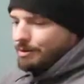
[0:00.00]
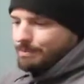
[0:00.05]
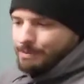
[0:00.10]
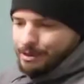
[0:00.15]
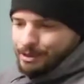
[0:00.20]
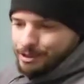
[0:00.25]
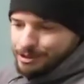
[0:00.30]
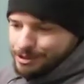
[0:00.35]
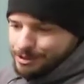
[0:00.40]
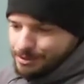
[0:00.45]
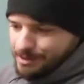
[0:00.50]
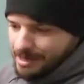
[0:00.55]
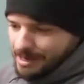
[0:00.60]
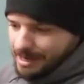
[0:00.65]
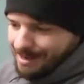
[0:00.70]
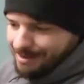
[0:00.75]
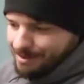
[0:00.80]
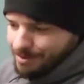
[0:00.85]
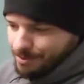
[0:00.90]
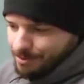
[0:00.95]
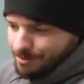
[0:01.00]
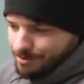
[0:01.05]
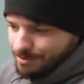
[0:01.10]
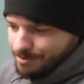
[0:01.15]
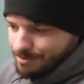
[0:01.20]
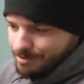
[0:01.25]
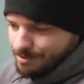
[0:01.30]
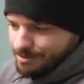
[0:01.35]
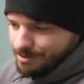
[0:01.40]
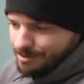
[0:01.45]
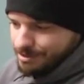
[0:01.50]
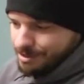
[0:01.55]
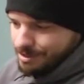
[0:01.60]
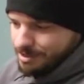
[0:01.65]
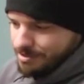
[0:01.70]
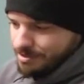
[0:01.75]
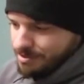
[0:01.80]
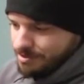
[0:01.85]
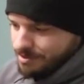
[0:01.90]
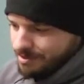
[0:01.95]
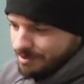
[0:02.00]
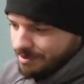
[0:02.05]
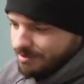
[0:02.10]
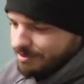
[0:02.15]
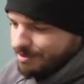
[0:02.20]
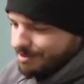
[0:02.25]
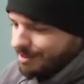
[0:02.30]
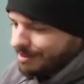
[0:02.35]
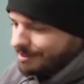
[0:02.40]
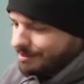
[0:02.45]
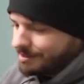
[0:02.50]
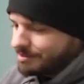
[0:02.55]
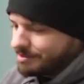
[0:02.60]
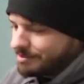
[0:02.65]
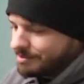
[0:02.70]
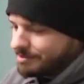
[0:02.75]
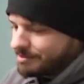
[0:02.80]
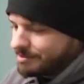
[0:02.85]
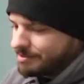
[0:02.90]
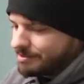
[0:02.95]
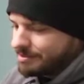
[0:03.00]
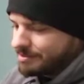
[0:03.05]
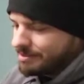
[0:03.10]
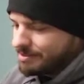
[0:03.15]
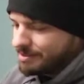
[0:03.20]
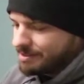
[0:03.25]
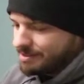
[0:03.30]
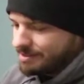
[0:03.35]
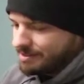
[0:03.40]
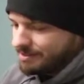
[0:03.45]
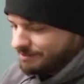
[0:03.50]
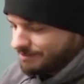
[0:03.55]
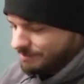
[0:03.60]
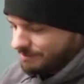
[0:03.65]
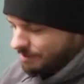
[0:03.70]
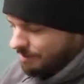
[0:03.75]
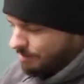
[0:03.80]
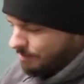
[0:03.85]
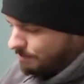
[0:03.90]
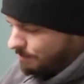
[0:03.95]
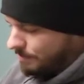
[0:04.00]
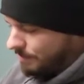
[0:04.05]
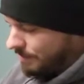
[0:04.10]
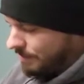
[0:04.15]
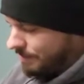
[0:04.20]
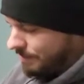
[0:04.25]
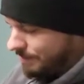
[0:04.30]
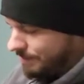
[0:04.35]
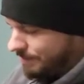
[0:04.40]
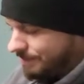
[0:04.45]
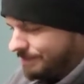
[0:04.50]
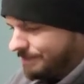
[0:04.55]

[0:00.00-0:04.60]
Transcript: parachute handle. Jesus, that's nice. All billet.